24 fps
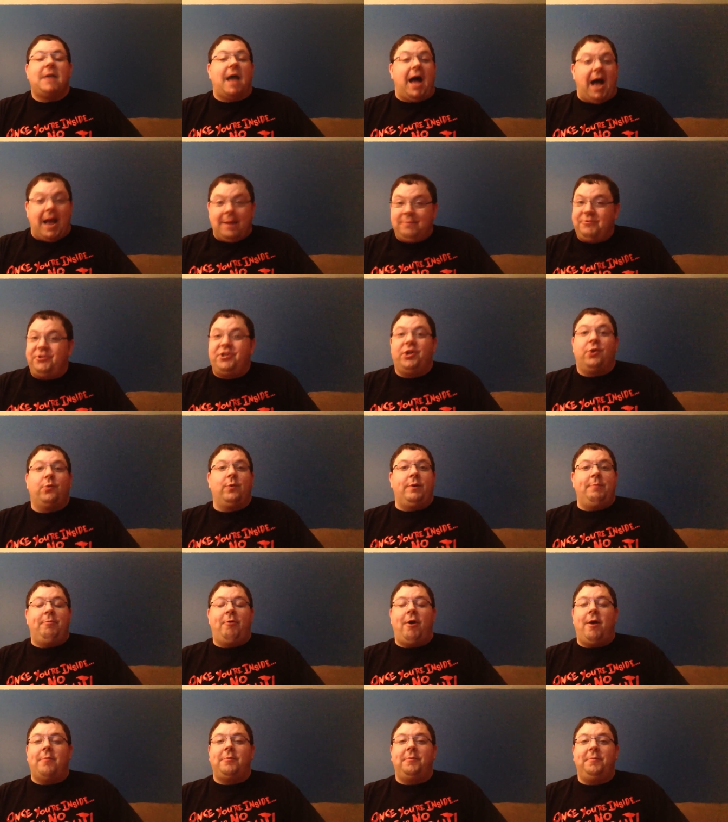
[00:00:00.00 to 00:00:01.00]
I'm sure we
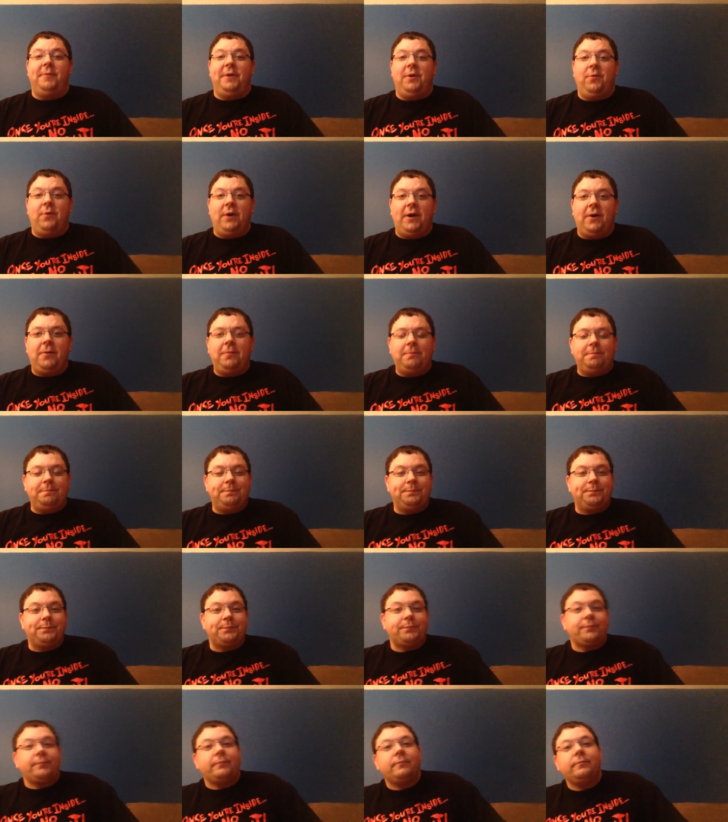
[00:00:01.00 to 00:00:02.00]
probably will.
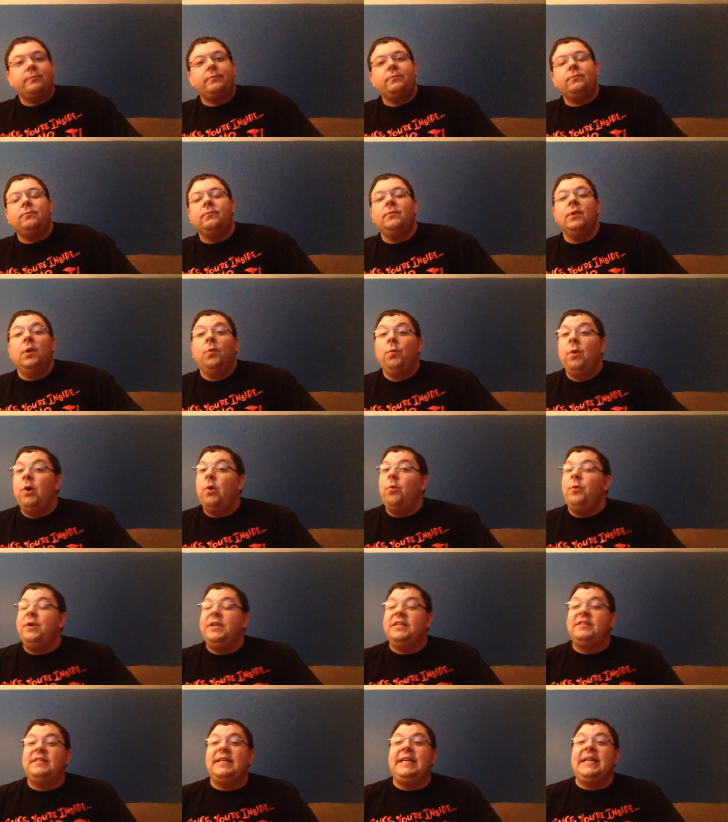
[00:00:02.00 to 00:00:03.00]
Will
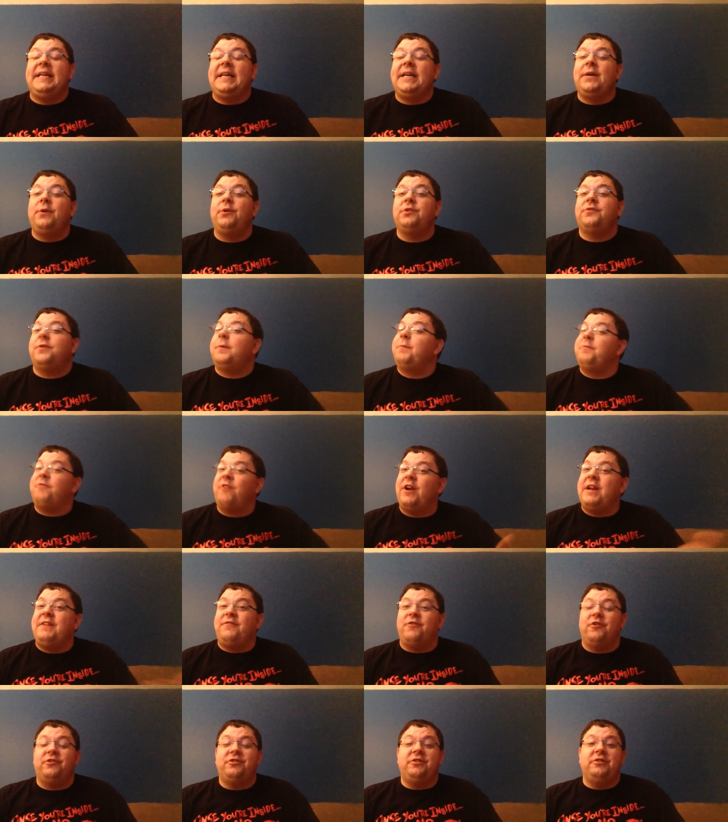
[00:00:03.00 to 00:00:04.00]
we see kills from Freddy
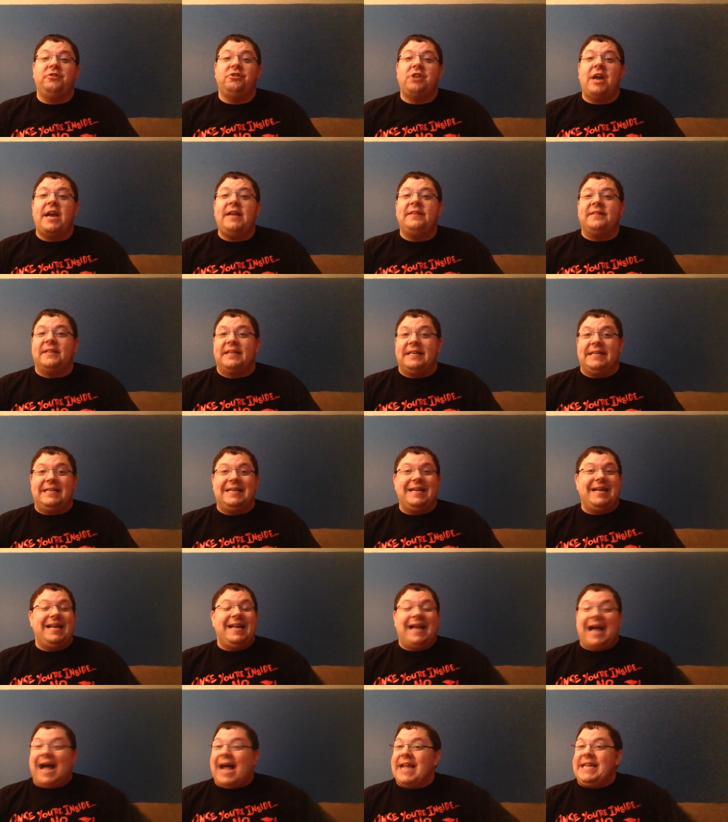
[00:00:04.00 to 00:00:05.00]
vs. Jason?
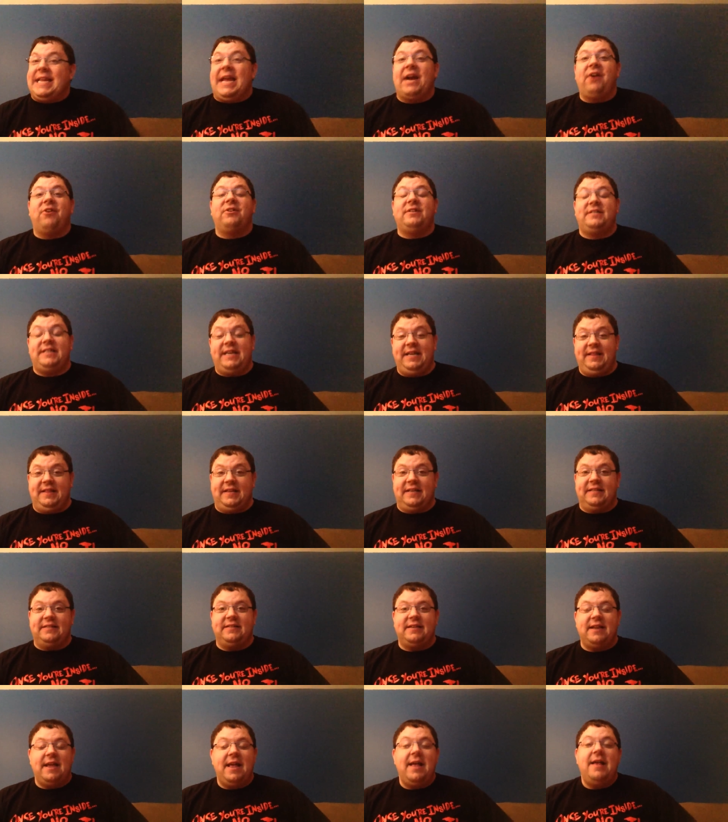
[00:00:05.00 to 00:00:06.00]
I guarantee
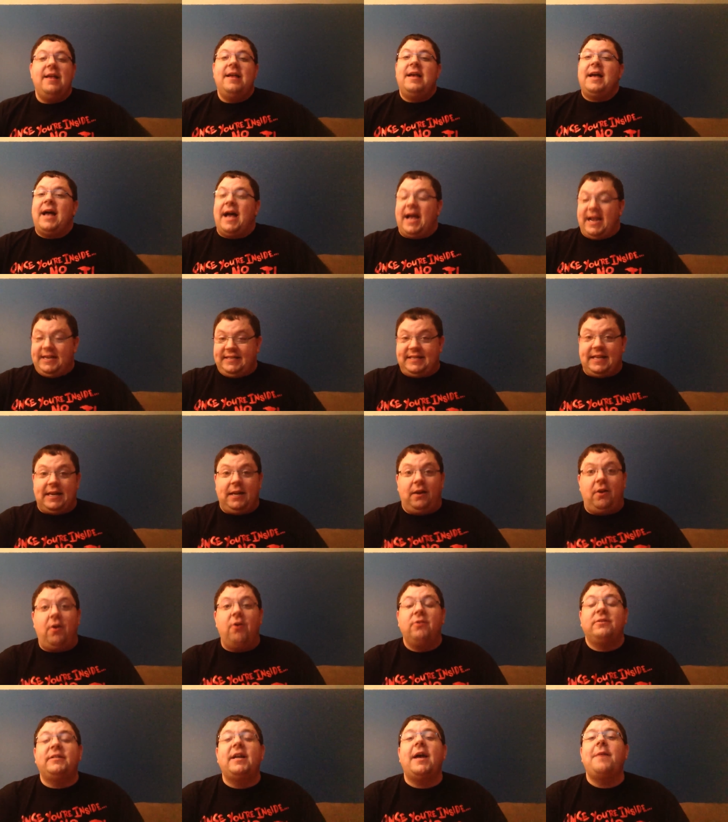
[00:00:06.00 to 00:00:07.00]
this. I said a
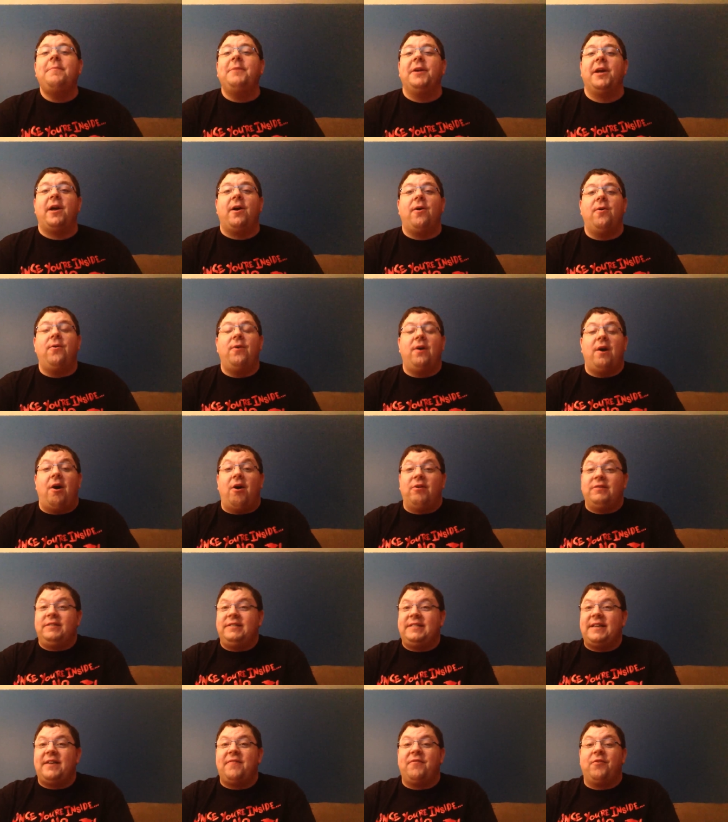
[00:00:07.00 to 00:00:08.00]
long time ago
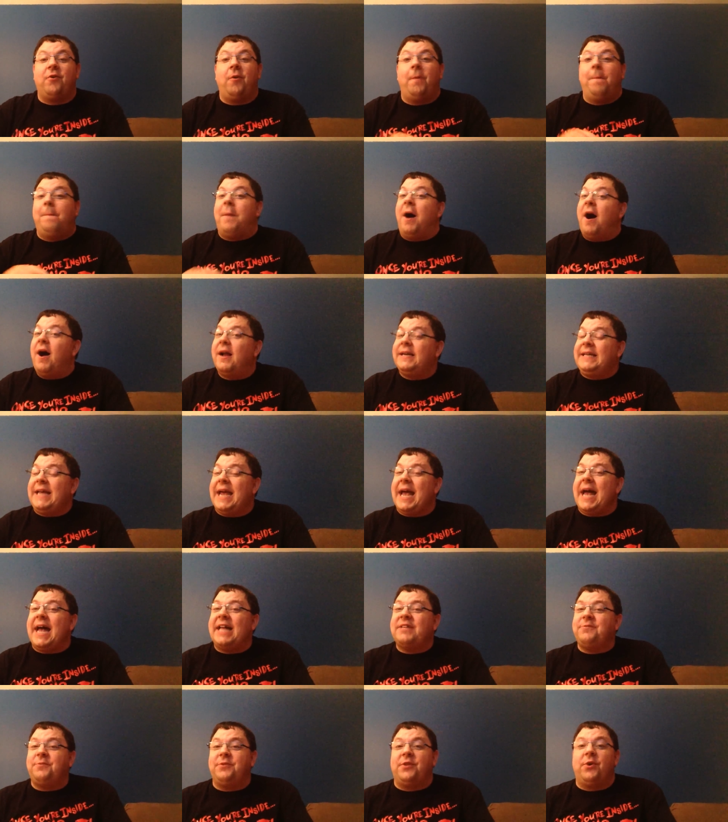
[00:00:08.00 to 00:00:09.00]
on several
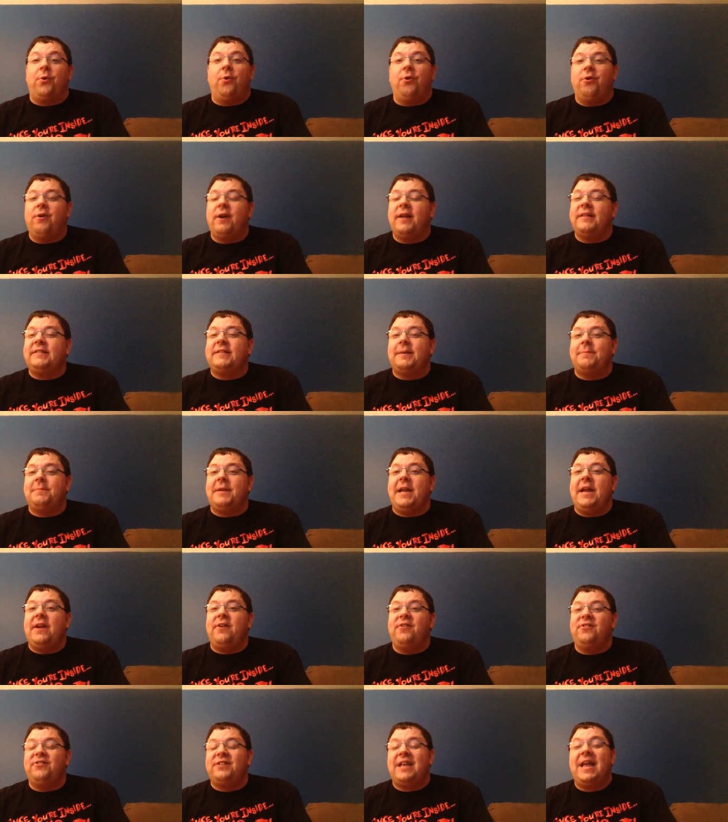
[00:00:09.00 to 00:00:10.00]
podcasts with the Horror Nights
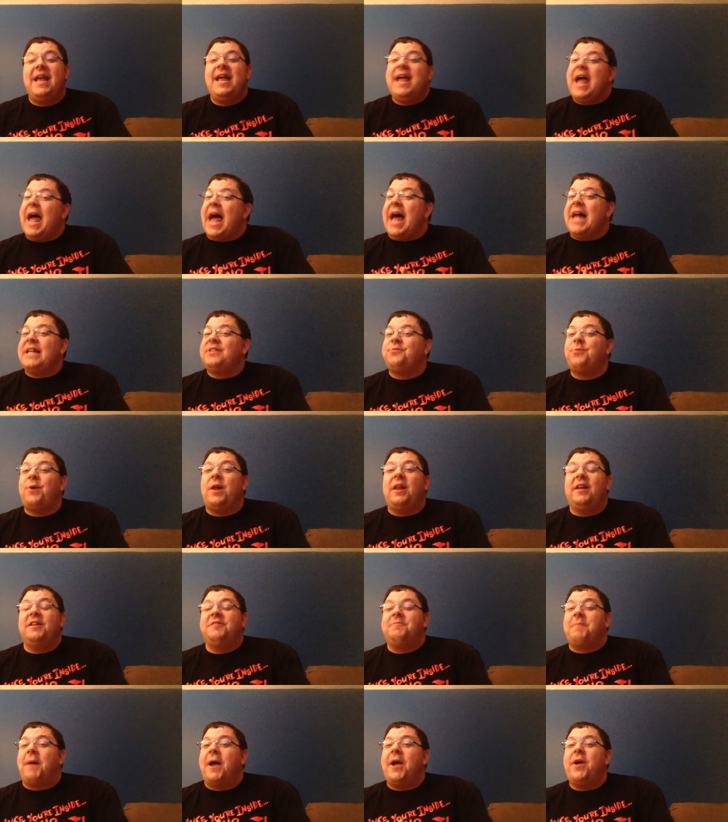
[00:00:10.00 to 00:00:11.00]
Updaters, as well
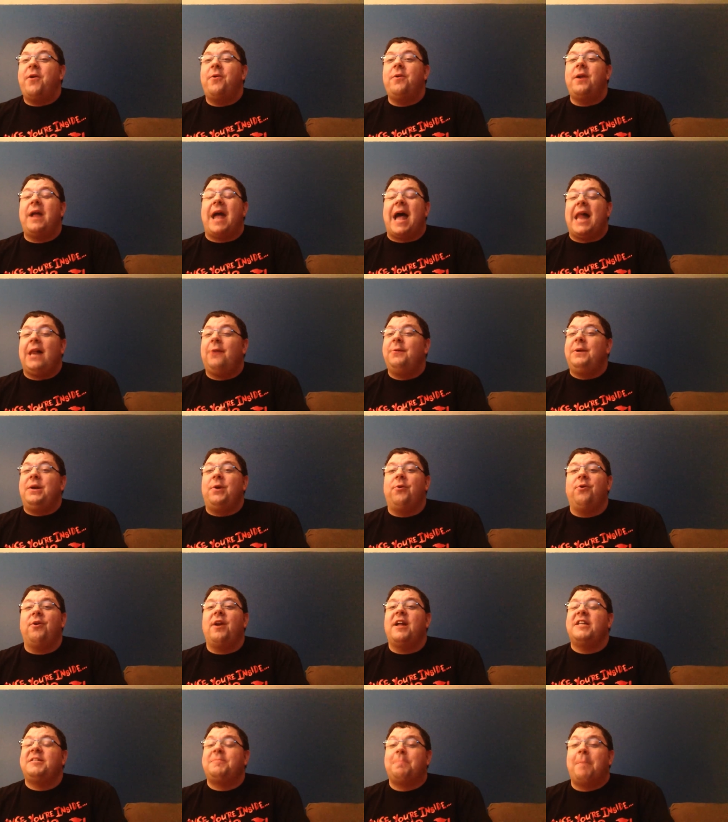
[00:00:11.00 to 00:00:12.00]
as my own Halloween
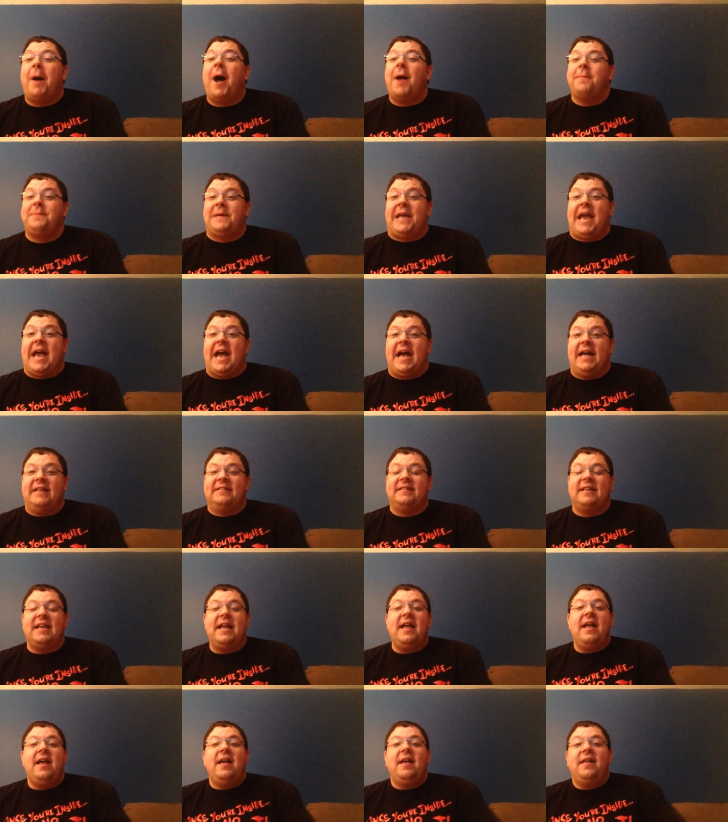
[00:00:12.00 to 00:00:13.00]
Horror Nights podcast,
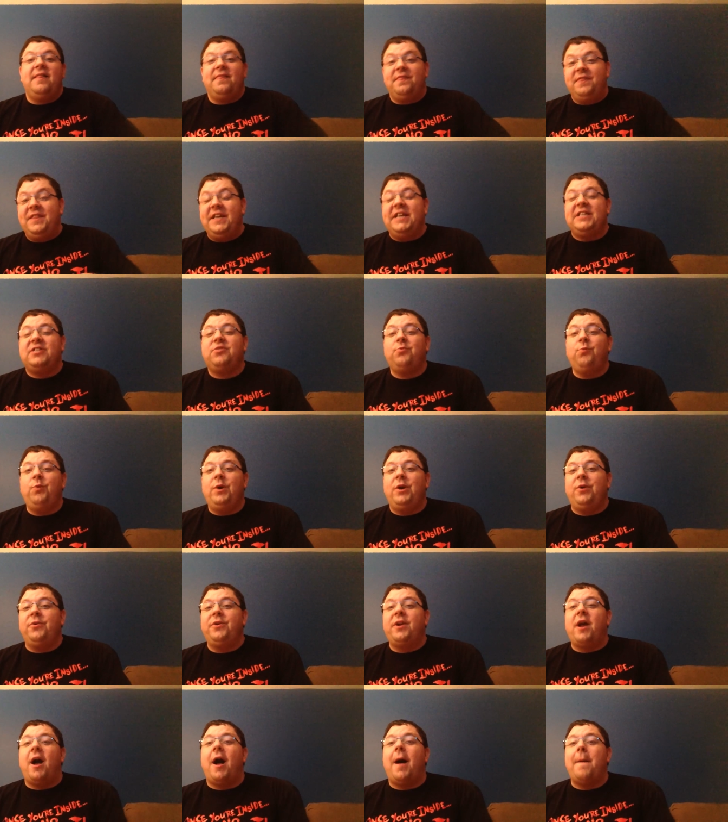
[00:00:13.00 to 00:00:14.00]
this
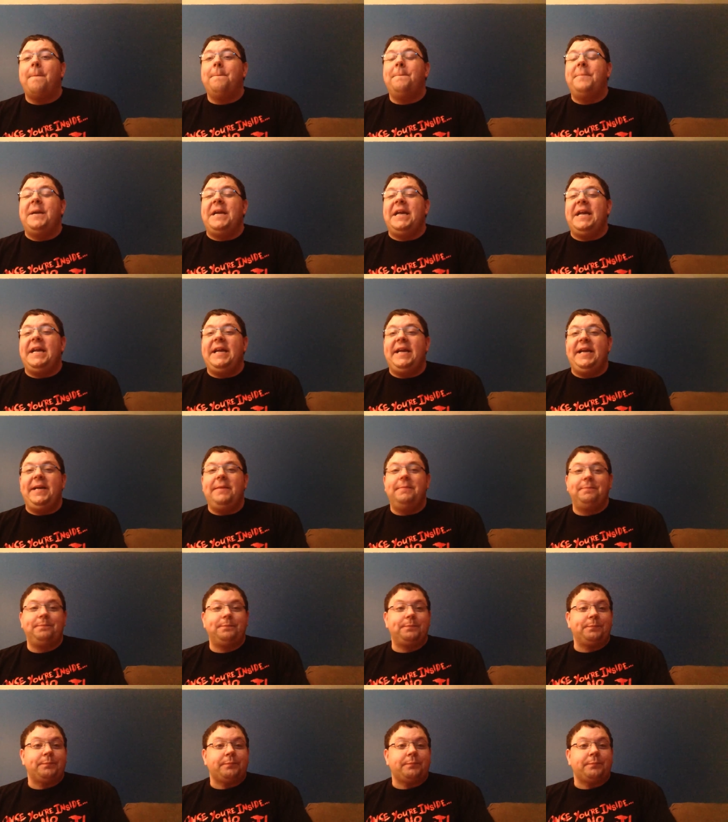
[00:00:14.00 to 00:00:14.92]
will not be